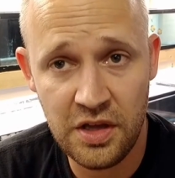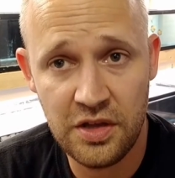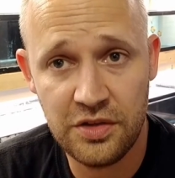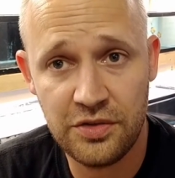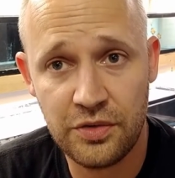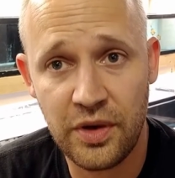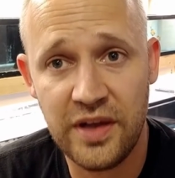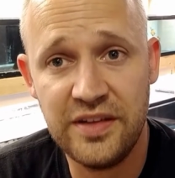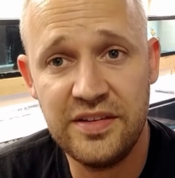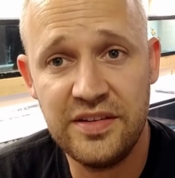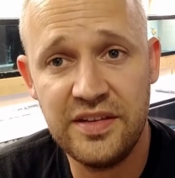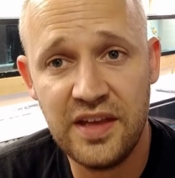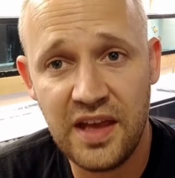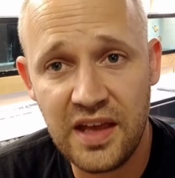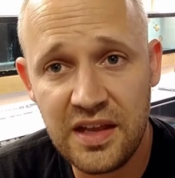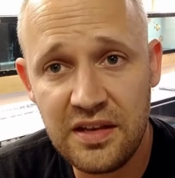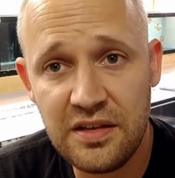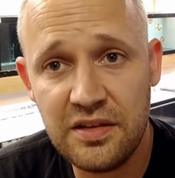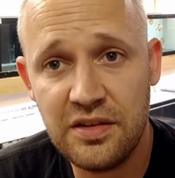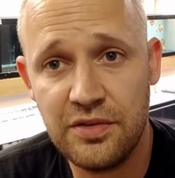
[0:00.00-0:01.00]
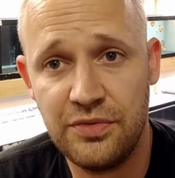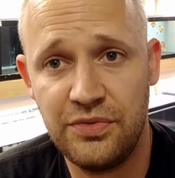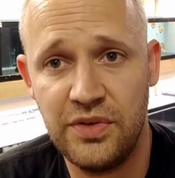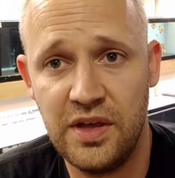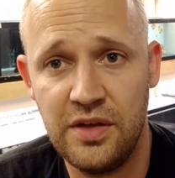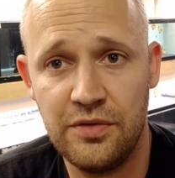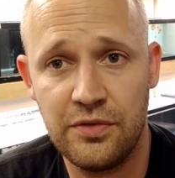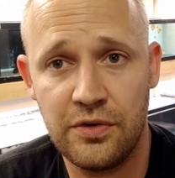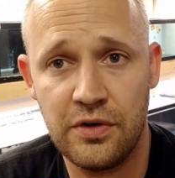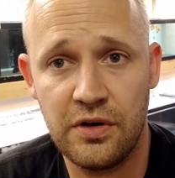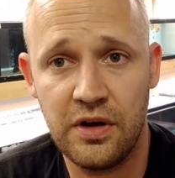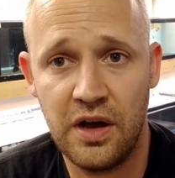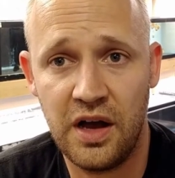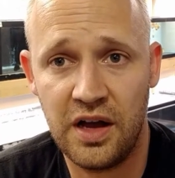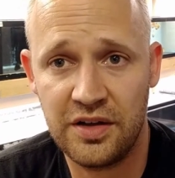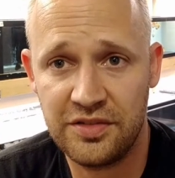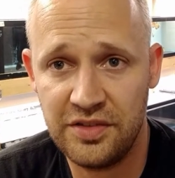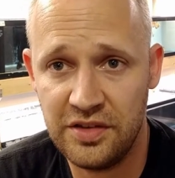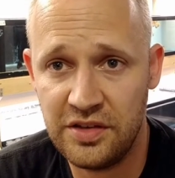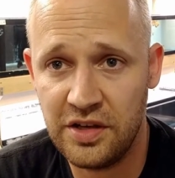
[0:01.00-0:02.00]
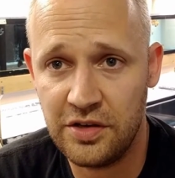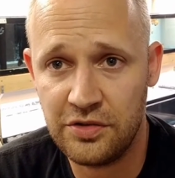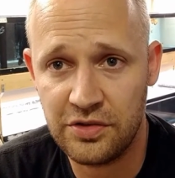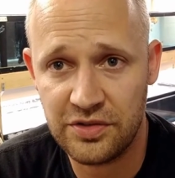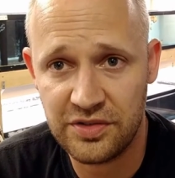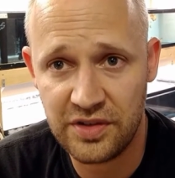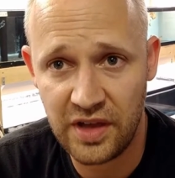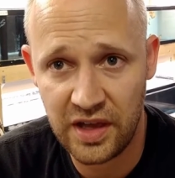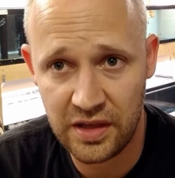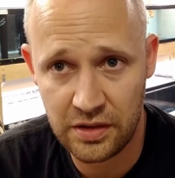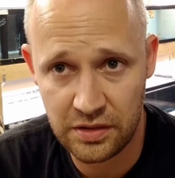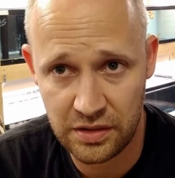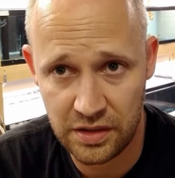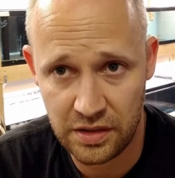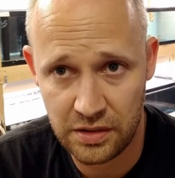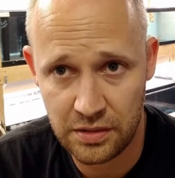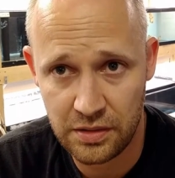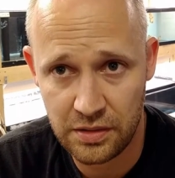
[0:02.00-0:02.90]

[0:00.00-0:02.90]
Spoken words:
so I tend to favor oxytetracycline.